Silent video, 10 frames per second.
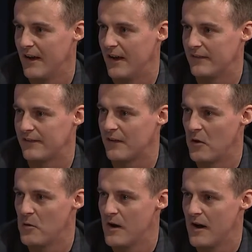And
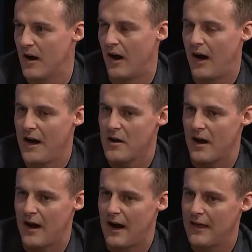so I,
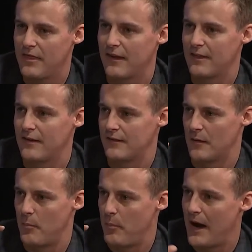I think there's
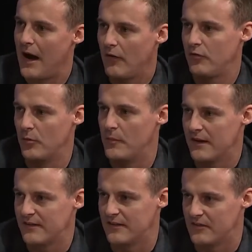a powerful
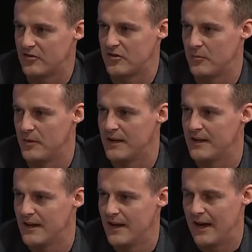message to
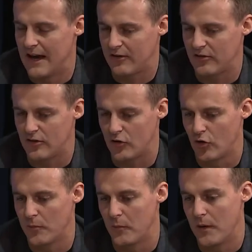be actually
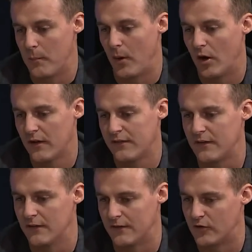determined where
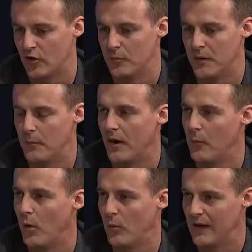policy is determined by
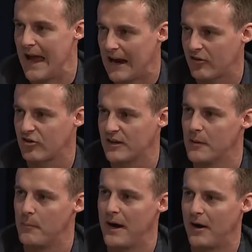what will actually
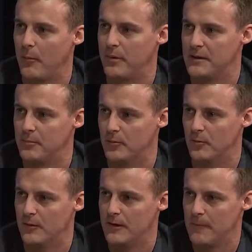empower
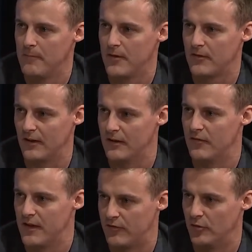people to
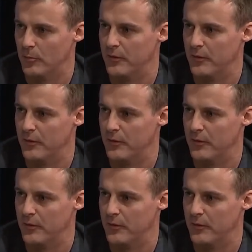live their full